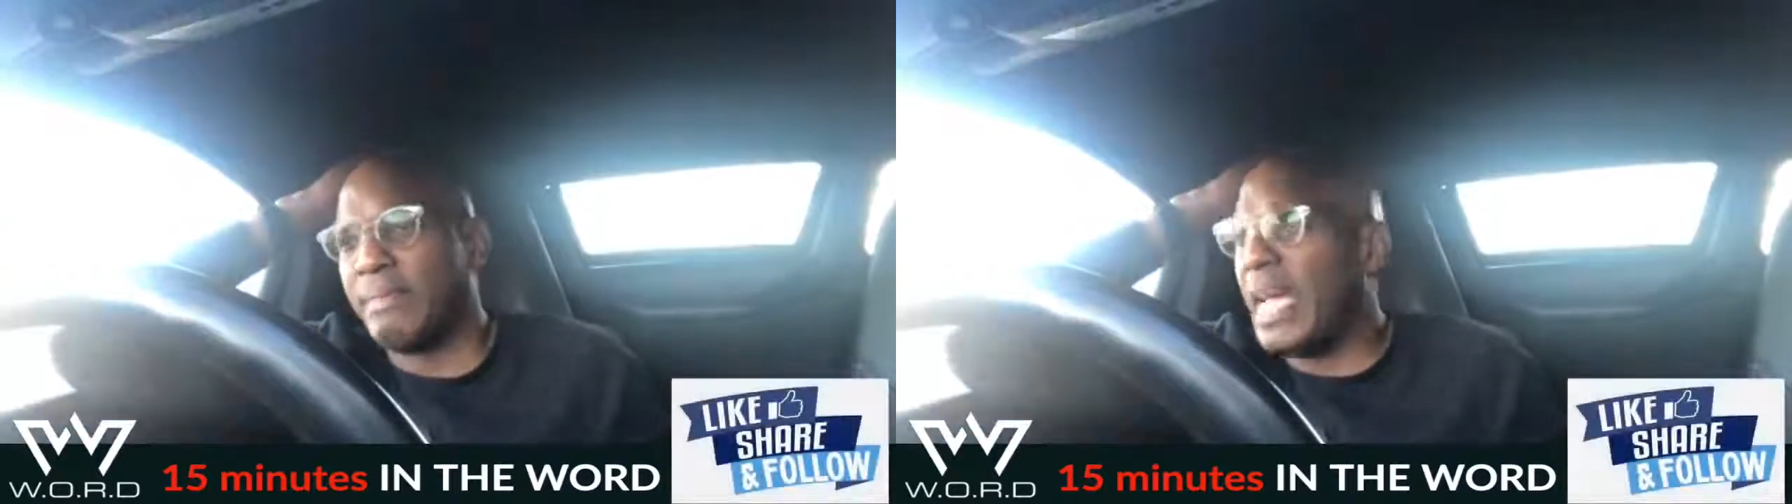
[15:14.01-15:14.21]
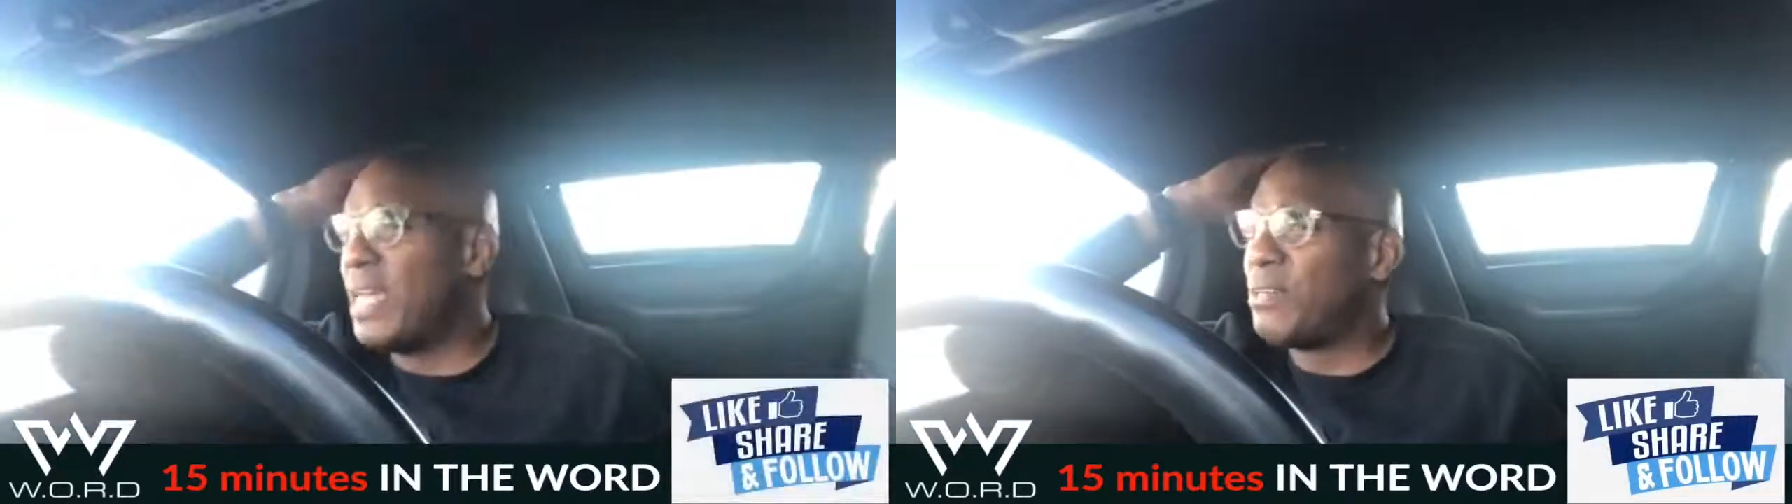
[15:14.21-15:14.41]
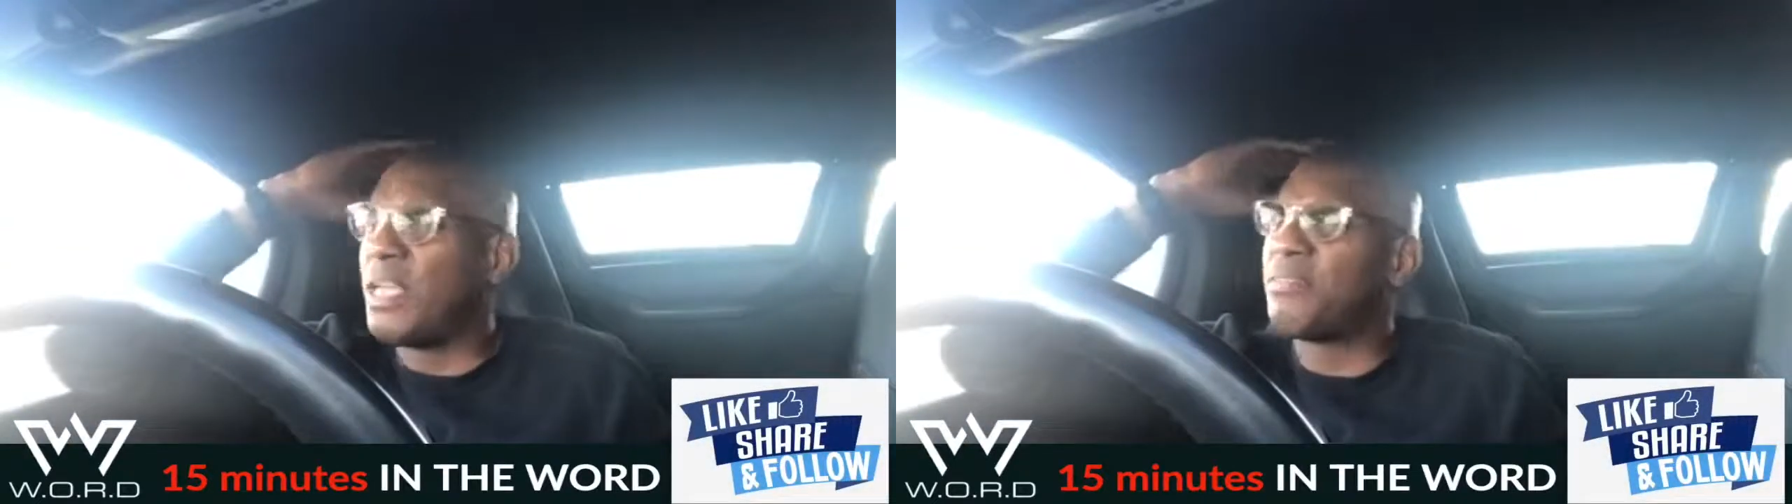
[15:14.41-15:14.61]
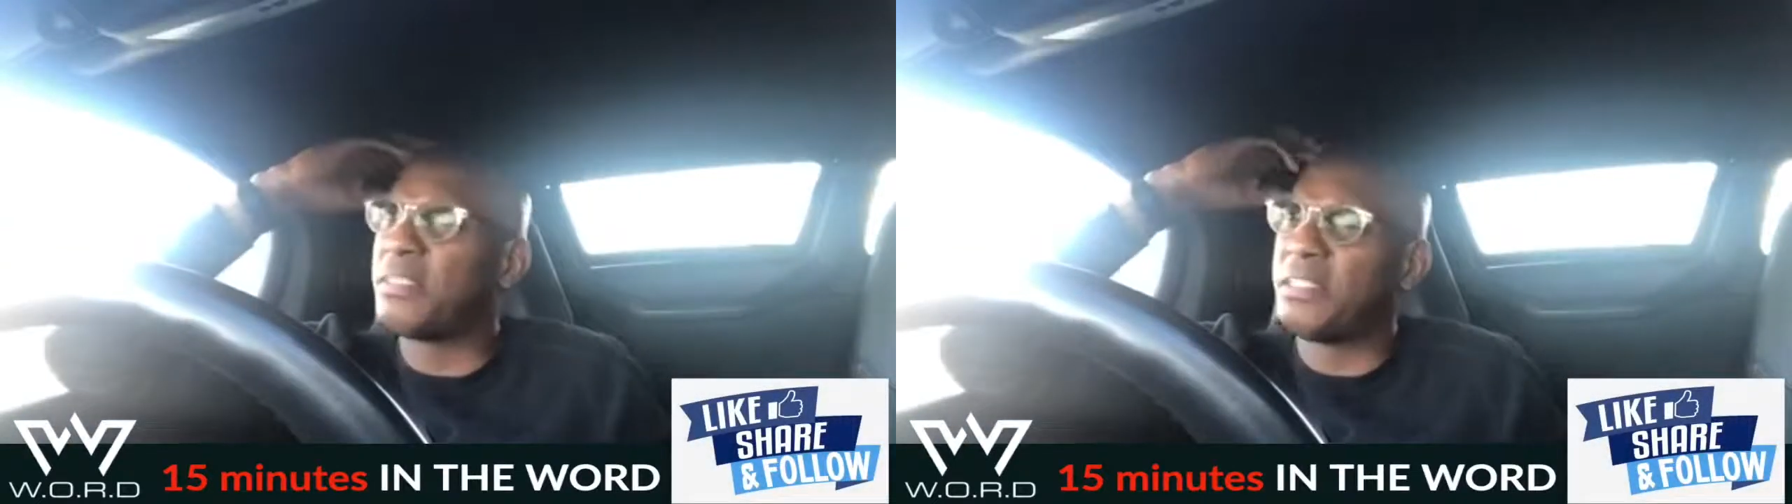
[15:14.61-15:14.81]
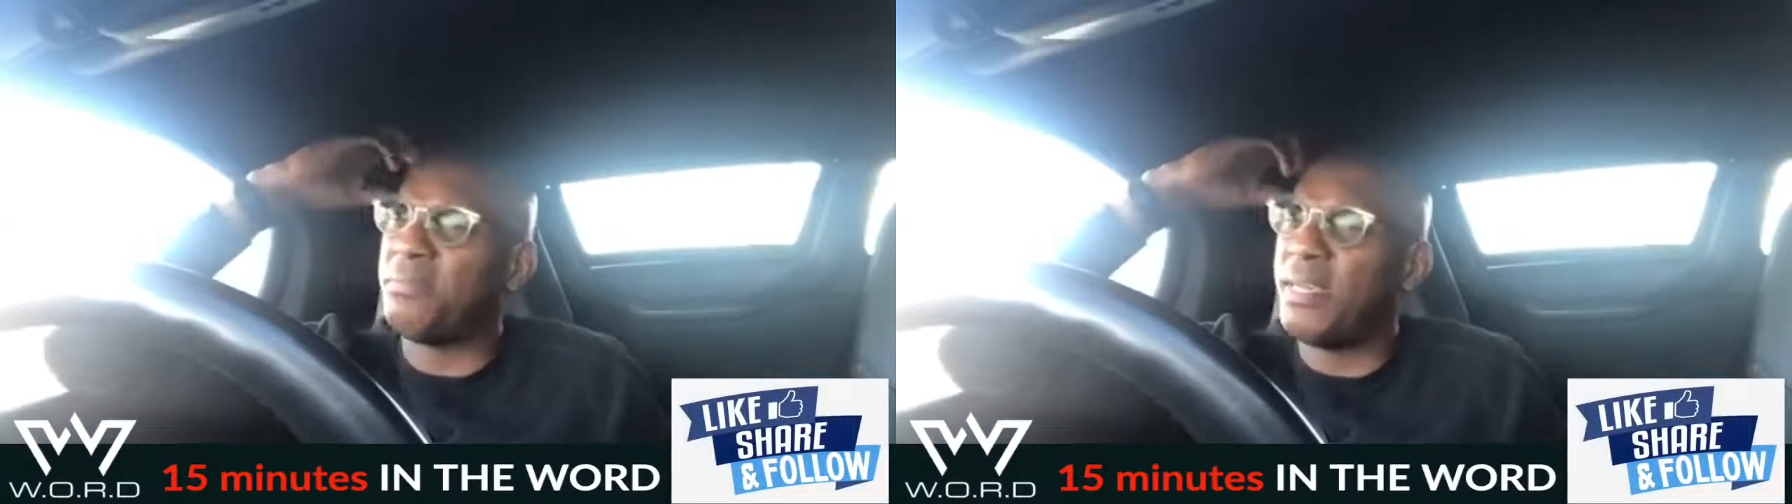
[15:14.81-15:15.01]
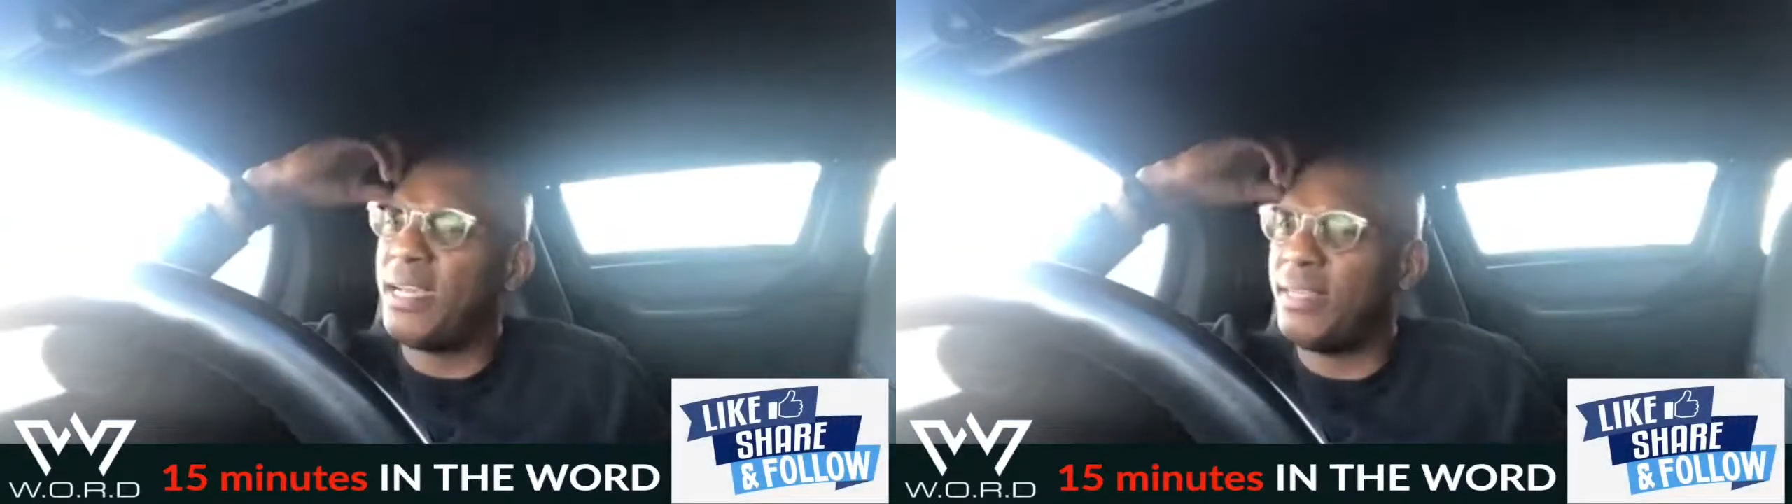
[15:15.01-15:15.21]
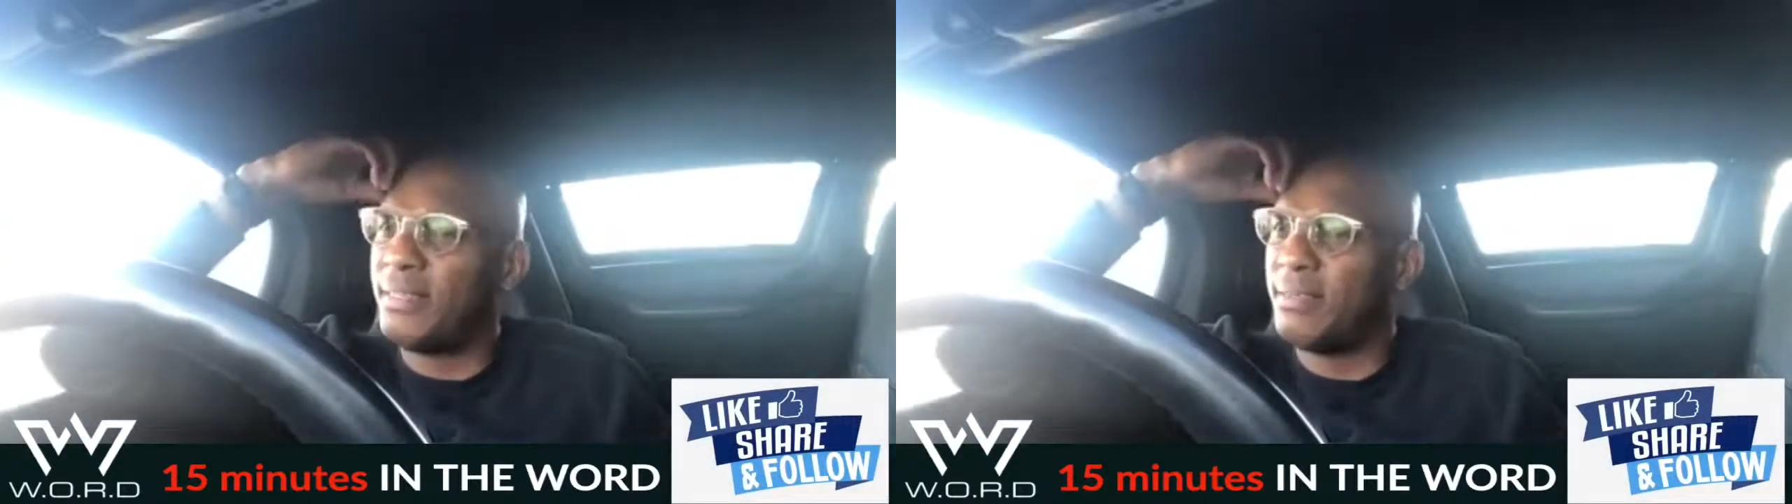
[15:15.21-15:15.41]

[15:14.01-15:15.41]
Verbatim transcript: I know that's for somebody.